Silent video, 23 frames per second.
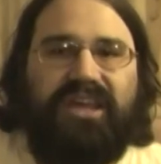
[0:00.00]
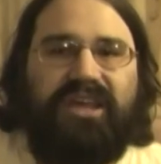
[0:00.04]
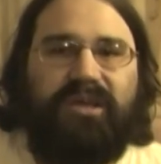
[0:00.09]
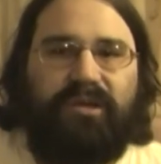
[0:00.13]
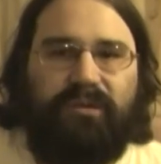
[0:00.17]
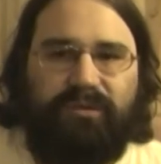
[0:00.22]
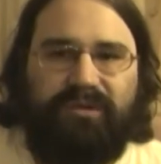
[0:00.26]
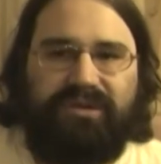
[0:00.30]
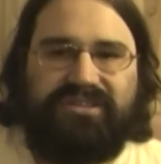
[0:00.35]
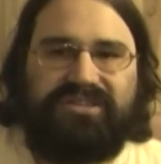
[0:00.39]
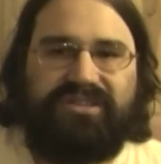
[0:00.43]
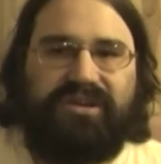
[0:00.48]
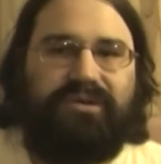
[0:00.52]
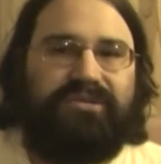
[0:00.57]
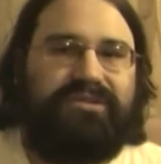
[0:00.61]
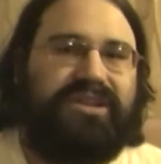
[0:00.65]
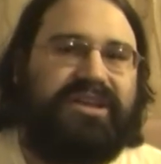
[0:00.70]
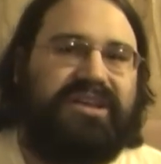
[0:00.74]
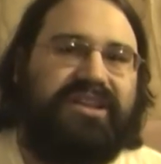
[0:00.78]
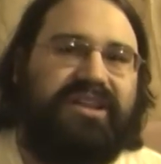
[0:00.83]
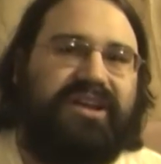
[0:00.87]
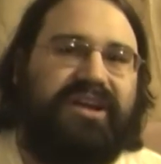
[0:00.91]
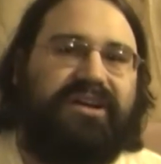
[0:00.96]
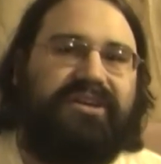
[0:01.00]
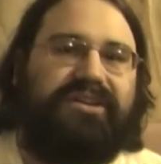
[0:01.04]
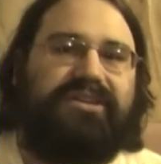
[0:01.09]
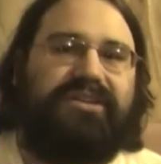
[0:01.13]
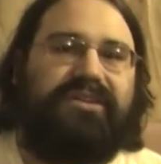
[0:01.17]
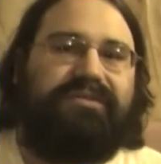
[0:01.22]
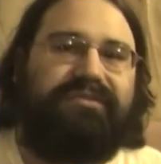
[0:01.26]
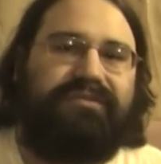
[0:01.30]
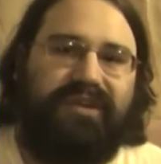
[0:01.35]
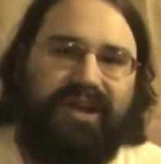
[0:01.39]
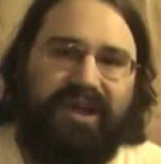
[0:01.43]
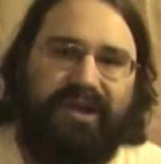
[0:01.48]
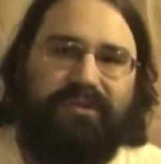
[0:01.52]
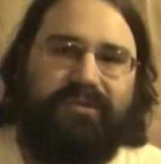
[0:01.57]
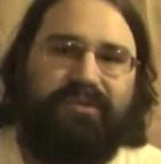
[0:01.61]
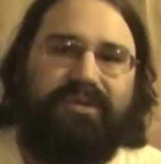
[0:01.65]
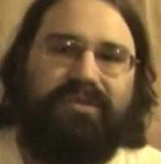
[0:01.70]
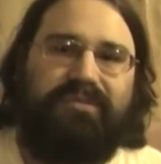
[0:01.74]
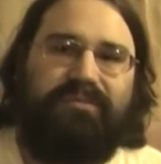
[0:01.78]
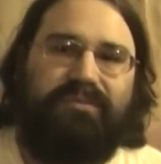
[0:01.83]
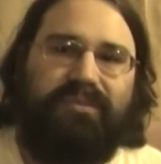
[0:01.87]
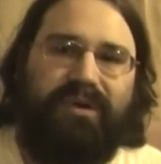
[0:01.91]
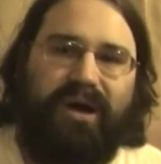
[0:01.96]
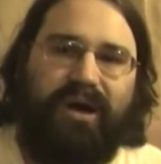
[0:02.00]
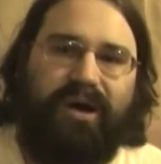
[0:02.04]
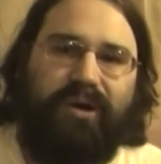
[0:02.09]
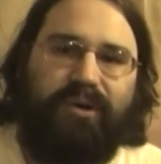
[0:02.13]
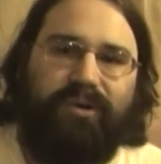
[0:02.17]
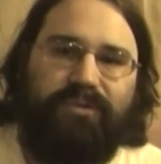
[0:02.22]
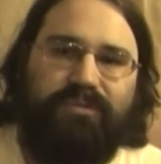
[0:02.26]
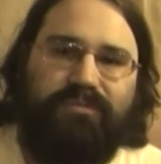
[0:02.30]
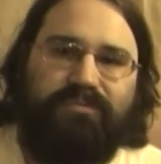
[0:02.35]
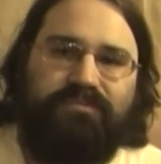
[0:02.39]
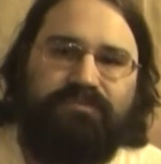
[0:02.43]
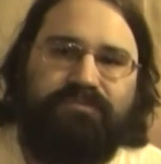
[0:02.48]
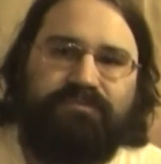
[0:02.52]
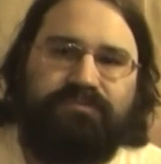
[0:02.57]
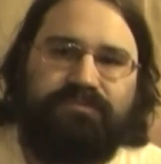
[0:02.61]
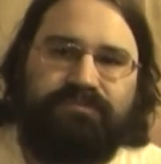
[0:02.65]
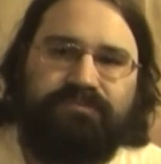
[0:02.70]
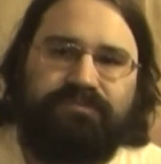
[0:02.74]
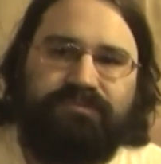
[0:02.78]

He was only there to fight with Moe,